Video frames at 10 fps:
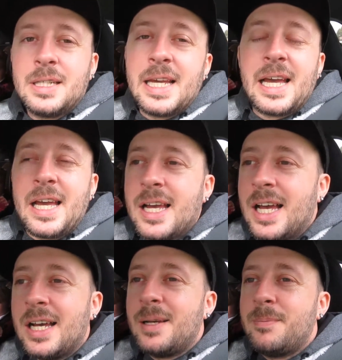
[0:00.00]
Yeah.
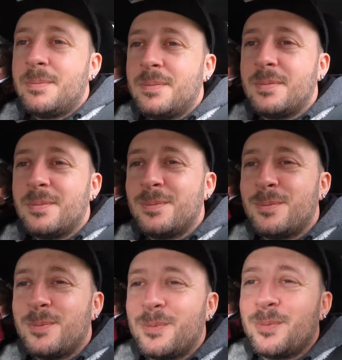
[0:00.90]
Um,
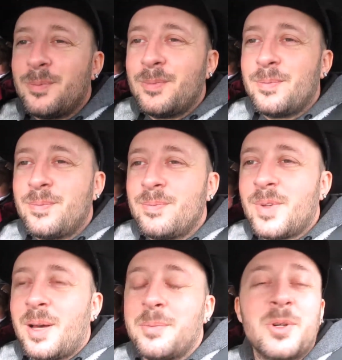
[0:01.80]

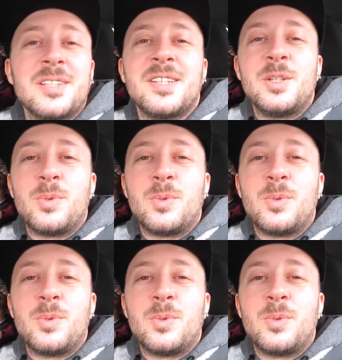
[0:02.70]
I'm not going to tell you